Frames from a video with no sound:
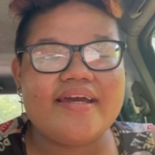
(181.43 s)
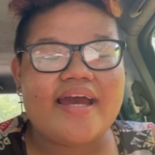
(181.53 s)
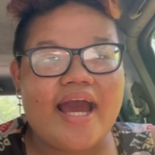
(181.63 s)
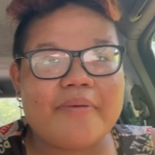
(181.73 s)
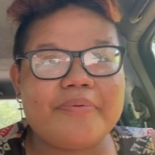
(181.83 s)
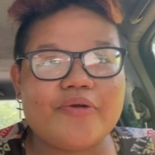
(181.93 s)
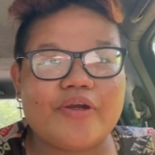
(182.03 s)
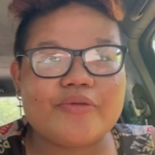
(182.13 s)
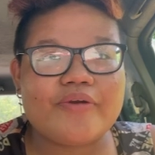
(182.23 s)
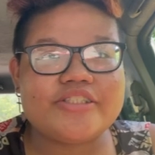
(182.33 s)
happy
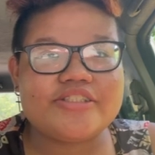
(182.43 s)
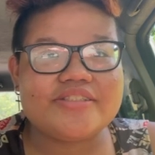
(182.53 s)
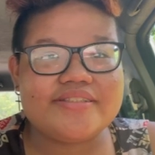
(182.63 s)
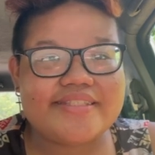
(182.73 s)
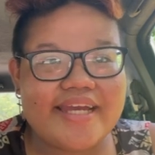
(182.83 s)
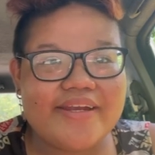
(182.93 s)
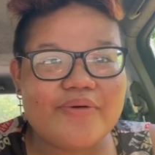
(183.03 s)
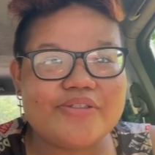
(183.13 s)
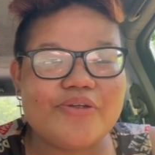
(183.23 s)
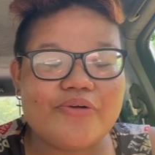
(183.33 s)
graduation day
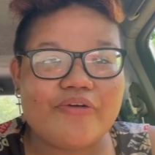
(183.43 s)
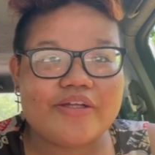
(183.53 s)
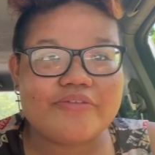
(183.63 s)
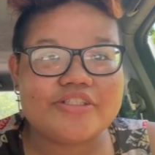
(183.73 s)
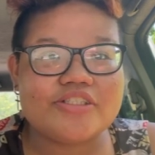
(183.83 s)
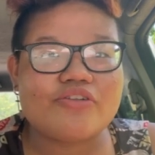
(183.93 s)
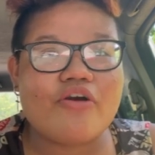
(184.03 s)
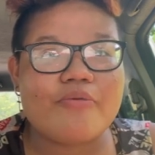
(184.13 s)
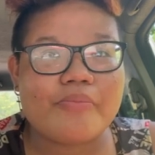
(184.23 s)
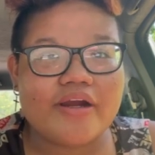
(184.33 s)
on your graduation
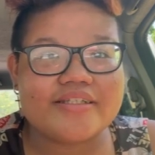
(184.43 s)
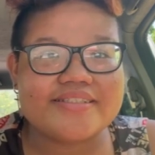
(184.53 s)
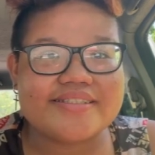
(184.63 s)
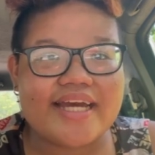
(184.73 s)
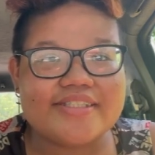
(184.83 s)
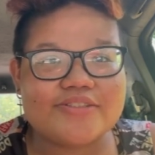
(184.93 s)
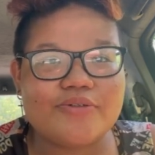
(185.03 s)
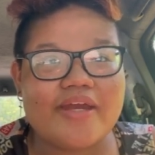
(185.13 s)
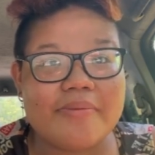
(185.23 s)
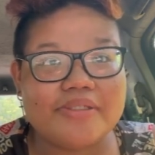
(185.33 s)
of Marianas High
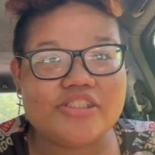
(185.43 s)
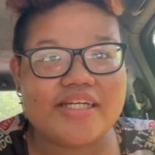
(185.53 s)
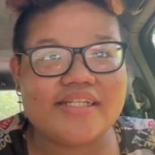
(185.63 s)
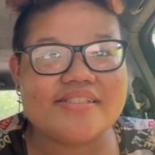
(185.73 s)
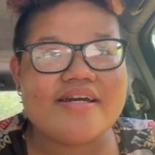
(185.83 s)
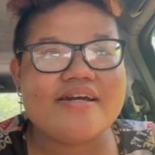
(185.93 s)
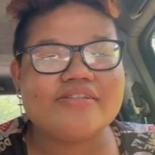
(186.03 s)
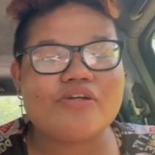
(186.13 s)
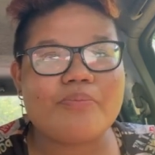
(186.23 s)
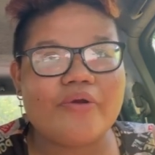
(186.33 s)
School MHS.
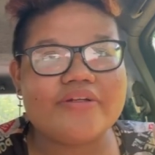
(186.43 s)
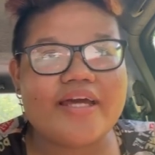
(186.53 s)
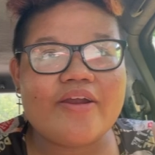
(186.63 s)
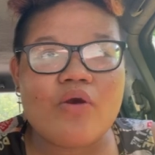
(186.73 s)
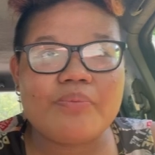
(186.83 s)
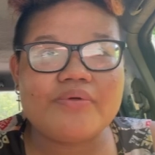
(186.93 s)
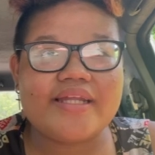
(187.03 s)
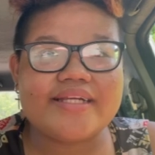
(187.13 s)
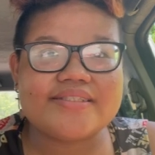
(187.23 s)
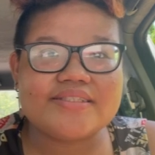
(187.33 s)
So Bern, I hope you
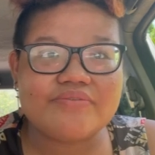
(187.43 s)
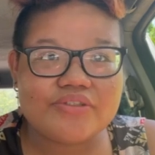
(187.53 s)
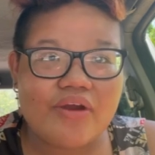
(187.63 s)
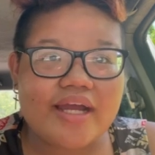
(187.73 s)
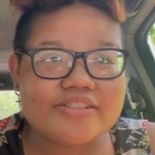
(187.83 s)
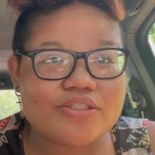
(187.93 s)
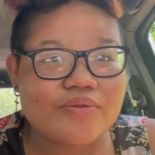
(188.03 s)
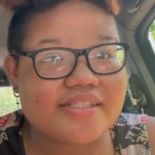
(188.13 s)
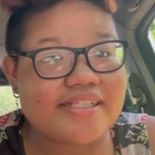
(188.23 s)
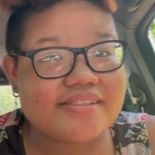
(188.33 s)
like this video. I just
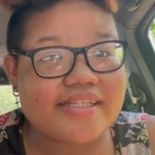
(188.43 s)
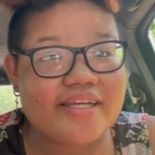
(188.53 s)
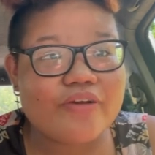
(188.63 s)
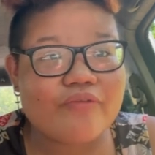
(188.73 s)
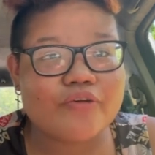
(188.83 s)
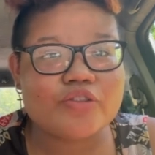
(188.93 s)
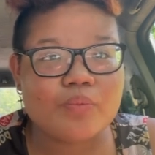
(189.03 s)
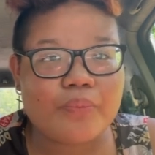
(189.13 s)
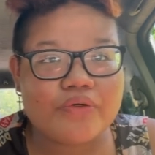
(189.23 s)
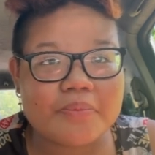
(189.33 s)
want to say thank you for
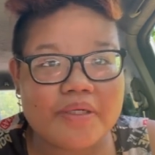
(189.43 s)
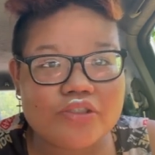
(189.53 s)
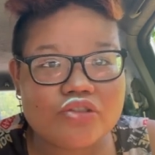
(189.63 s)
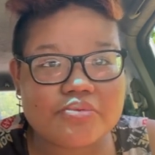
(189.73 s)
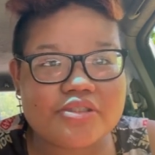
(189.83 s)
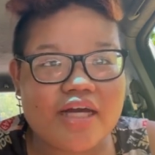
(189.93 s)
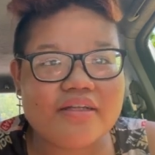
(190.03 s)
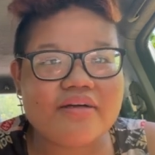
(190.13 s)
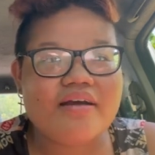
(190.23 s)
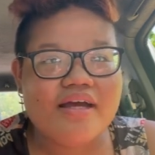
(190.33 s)
supporting my YouTube
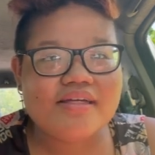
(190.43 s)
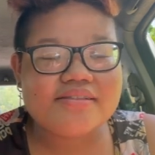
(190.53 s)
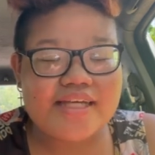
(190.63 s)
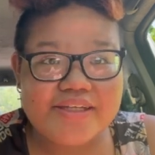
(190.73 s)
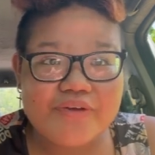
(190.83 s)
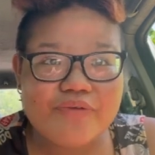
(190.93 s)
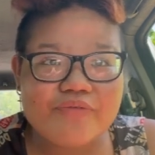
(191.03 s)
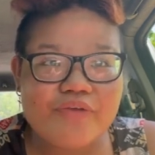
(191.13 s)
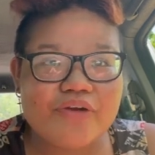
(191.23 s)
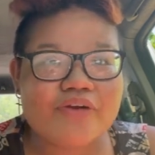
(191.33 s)
channel thank you
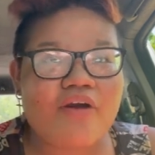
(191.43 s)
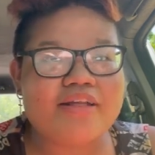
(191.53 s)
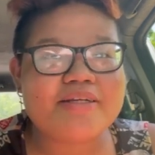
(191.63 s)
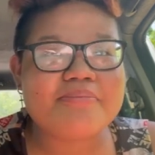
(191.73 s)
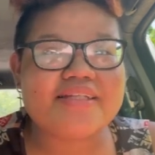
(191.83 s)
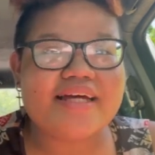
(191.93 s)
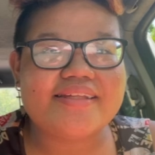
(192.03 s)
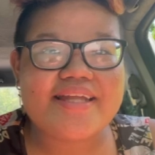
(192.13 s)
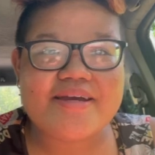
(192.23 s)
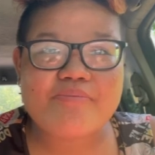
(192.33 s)
for calling me that
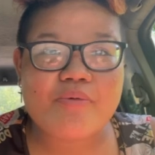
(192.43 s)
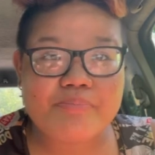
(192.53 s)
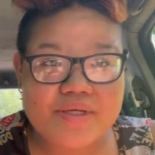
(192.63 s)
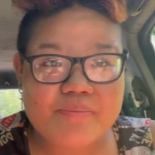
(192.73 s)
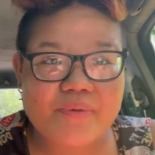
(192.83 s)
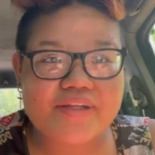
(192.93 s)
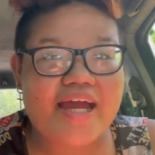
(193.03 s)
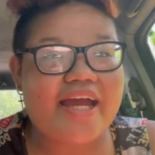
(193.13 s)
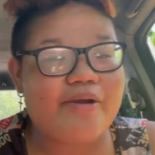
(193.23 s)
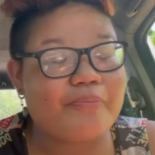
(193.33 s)
name of Big Bird.
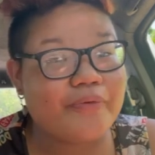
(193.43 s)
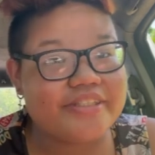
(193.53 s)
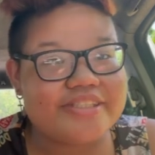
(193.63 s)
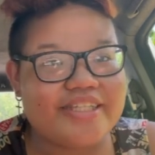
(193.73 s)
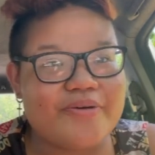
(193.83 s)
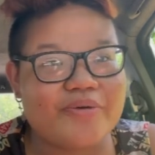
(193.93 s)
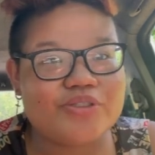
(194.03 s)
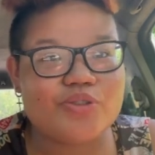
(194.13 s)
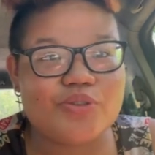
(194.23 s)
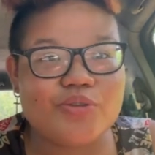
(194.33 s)
I appreciate what
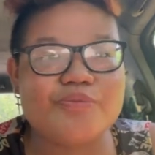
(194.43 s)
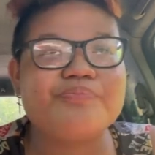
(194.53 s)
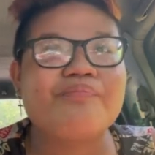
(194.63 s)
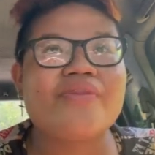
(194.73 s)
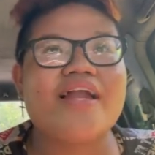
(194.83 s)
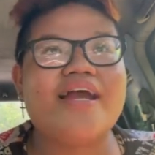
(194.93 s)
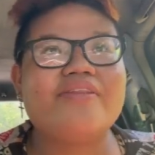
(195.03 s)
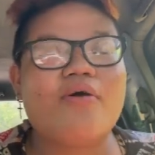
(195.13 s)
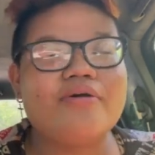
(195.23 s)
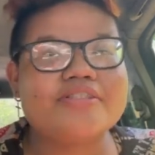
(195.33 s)
you do. And
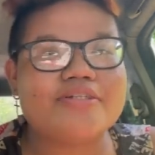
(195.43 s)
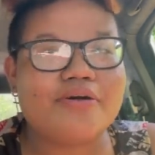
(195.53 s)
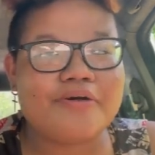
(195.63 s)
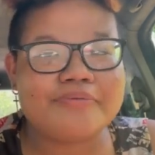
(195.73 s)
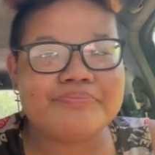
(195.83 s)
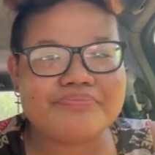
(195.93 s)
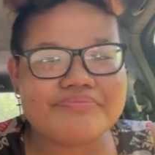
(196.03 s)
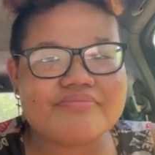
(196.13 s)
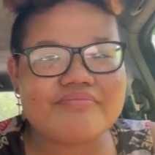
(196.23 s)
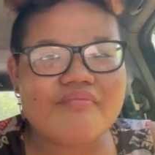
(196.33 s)
also,
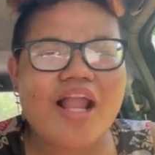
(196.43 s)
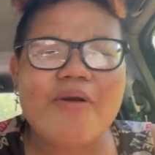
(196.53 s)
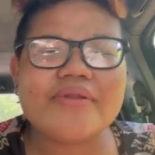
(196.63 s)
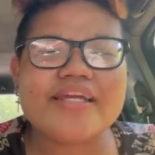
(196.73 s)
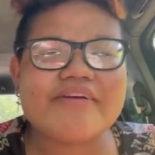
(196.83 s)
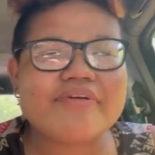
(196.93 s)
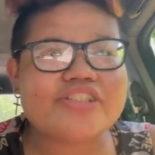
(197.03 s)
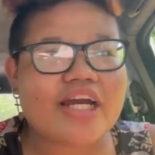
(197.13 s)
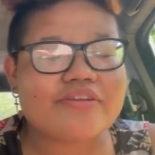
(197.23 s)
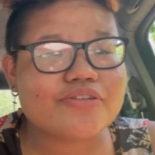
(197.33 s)
I want to give a
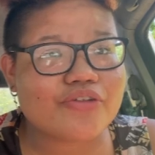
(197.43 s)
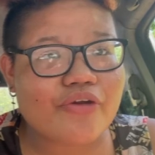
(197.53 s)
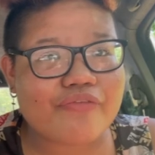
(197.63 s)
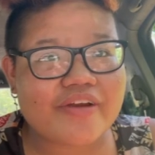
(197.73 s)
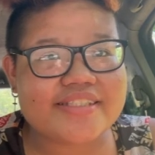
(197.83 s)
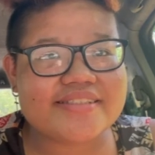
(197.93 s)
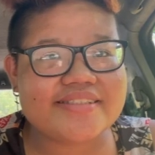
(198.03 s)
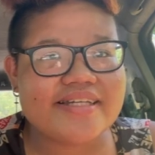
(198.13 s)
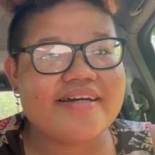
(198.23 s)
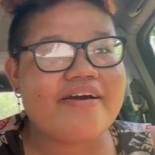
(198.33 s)
shout out to your friends,
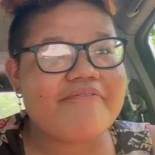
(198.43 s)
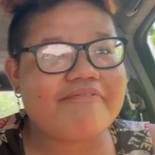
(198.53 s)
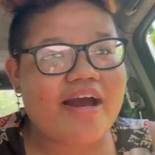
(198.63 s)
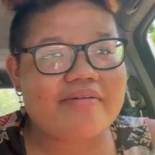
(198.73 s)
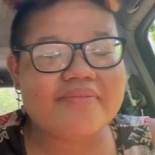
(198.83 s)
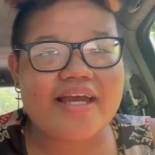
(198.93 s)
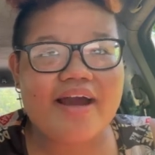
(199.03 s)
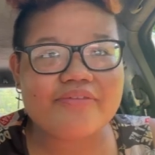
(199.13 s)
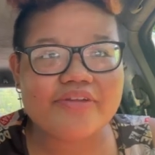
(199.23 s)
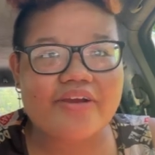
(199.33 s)
family
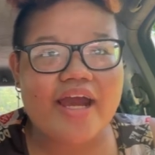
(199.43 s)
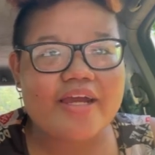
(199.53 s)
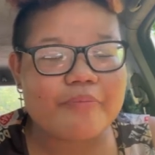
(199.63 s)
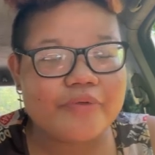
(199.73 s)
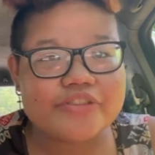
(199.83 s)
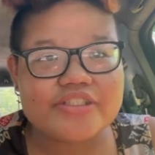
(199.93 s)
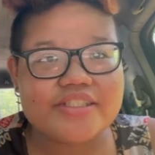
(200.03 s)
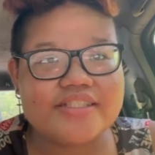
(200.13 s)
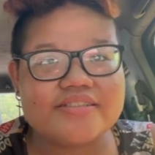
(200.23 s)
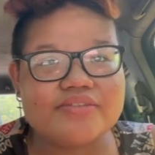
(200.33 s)
out there. I appreciate
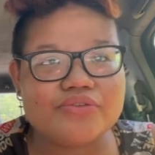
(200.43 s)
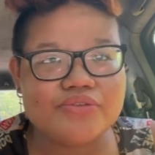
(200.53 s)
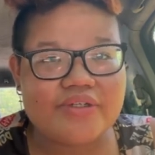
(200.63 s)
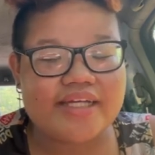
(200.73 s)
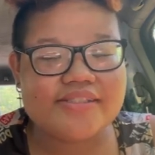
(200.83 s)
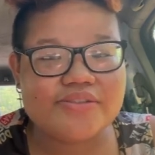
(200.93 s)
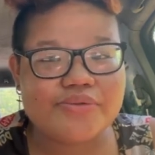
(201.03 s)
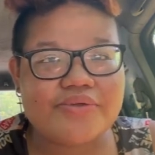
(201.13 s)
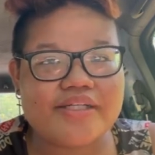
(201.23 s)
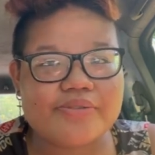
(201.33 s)
it. You guys
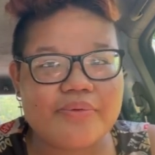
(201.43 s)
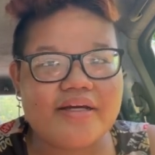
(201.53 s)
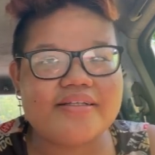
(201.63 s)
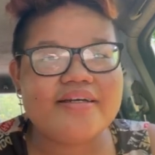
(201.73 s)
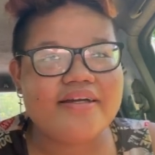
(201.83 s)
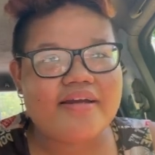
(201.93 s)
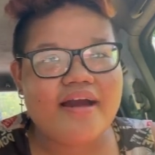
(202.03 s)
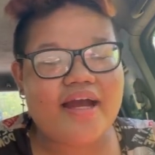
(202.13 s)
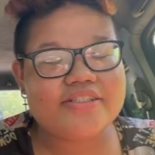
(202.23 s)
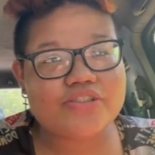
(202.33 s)
do as well.
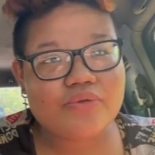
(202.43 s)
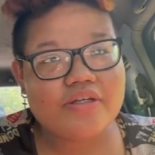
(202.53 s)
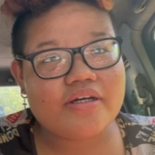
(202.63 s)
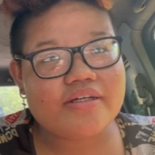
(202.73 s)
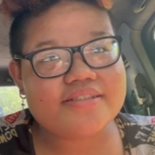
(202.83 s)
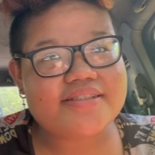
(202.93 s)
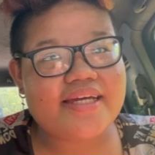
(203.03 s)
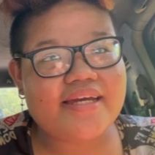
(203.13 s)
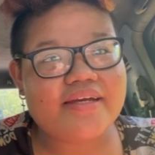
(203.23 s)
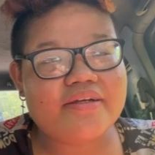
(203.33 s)
I just want to
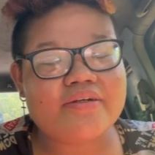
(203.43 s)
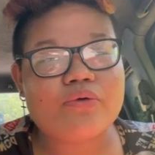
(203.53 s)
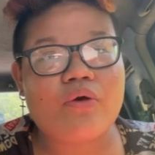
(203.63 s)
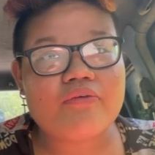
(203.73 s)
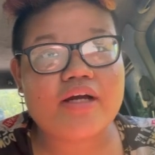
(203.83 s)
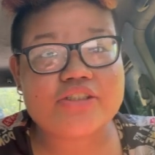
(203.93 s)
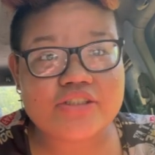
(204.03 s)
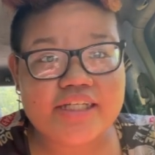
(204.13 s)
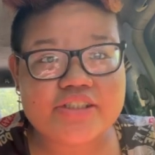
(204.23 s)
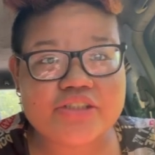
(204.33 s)
say
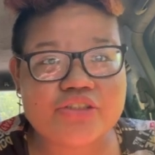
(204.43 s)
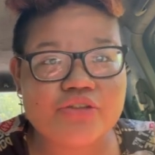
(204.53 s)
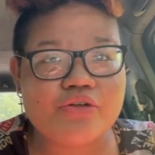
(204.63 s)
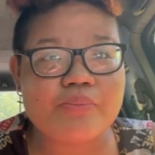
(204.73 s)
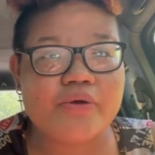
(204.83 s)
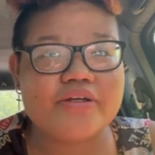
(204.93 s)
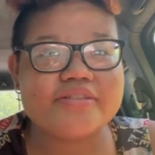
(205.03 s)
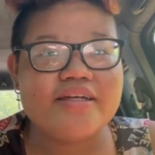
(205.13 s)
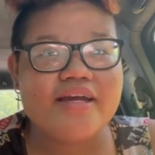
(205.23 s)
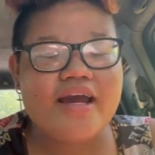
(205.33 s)
congratulations to you,
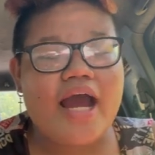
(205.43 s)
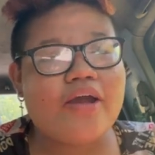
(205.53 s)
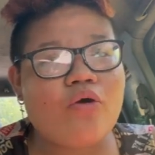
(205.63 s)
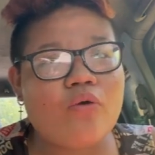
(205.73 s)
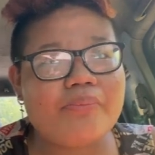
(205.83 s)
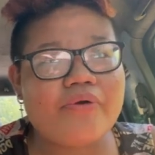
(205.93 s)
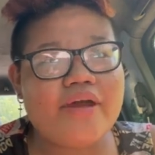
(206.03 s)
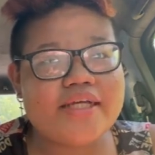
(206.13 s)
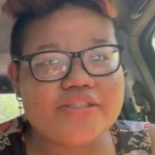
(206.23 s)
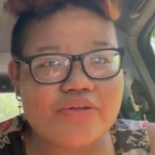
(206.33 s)
Bern. I hope you
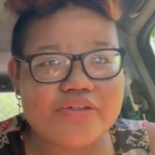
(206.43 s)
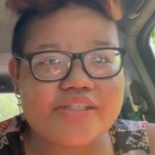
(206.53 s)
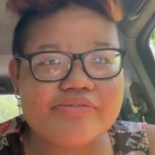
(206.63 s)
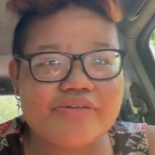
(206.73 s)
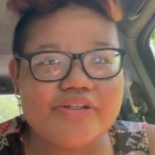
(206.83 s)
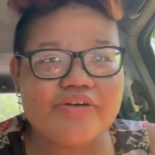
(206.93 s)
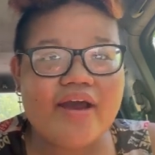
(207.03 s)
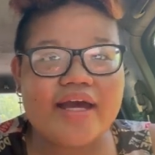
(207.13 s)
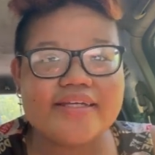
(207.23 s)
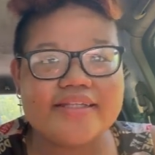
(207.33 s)
enjoyed this video
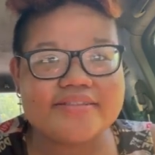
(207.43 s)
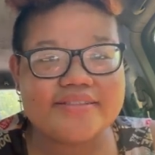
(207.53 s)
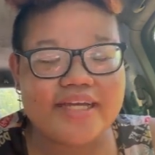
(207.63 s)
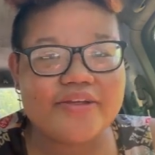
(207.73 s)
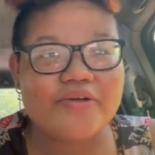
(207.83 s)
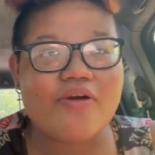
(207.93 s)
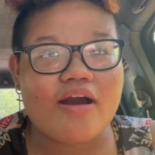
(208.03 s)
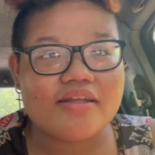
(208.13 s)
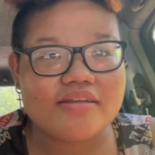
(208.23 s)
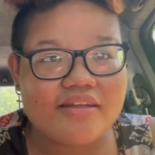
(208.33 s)
and I thank you
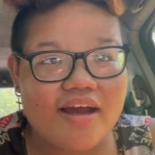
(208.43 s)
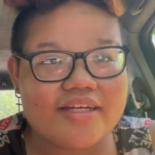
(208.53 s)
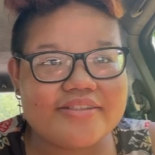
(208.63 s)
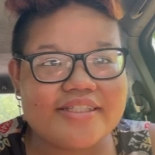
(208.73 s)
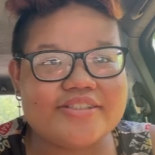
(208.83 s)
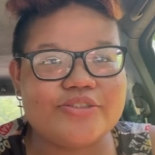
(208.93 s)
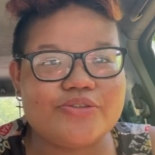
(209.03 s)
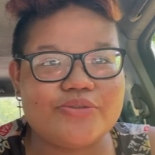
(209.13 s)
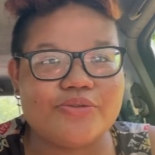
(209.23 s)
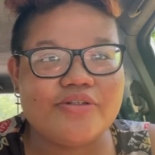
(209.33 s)
a lot that you
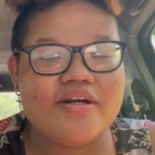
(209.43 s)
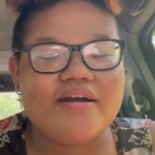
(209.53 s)
do.